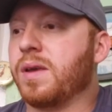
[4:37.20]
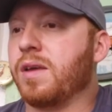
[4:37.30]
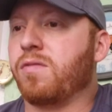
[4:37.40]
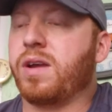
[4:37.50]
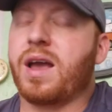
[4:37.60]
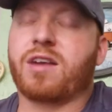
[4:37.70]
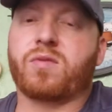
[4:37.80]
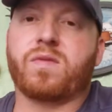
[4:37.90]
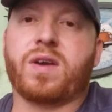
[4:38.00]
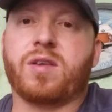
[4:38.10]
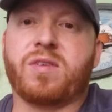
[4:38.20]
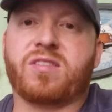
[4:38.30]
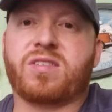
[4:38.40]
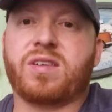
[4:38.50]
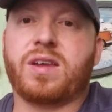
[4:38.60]
it reacts with vitamin
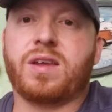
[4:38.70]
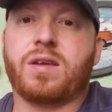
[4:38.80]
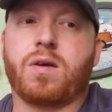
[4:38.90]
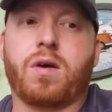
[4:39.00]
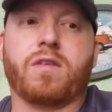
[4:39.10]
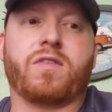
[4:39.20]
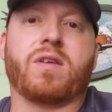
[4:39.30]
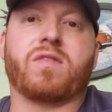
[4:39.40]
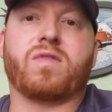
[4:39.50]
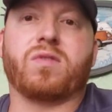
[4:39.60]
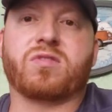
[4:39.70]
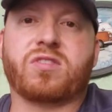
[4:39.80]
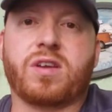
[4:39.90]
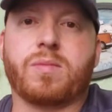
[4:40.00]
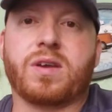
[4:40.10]
C. Well, if you have a full
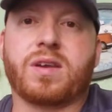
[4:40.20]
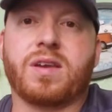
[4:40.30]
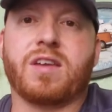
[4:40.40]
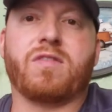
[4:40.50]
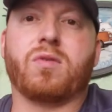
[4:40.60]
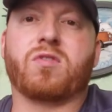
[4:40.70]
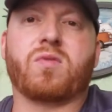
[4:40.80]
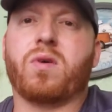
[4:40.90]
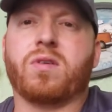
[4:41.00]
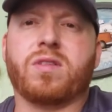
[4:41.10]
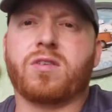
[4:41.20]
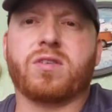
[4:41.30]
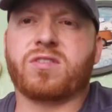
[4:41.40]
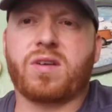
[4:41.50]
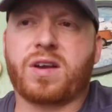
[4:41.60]
stomach, if you swallow a
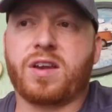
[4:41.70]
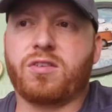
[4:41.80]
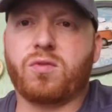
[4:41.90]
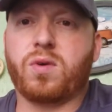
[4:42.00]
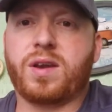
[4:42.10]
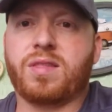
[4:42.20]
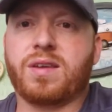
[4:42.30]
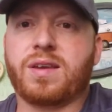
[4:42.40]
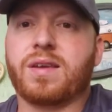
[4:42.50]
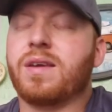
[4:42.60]
little, it's not going to do anything.